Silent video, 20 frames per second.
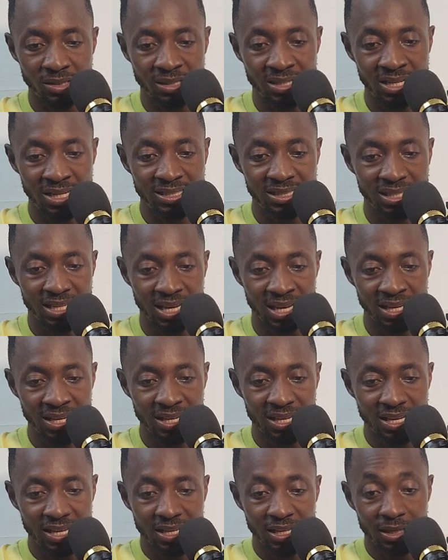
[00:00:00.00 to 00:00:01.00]
days here,
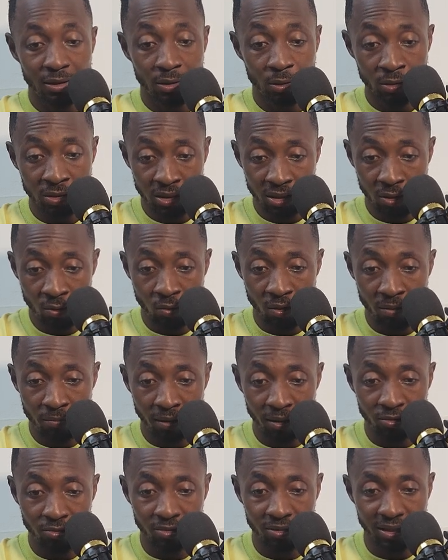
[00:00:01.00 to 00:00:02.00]
still went
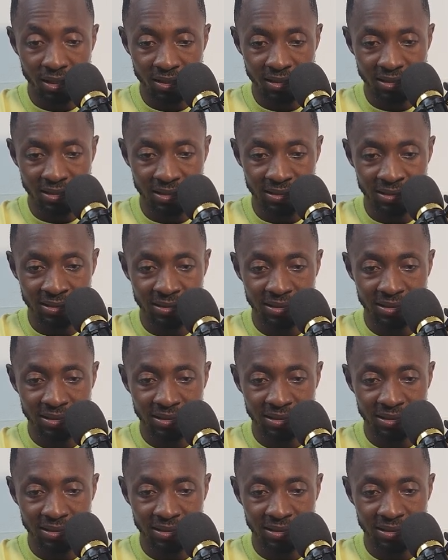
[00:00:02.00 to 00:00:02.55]
back to test it.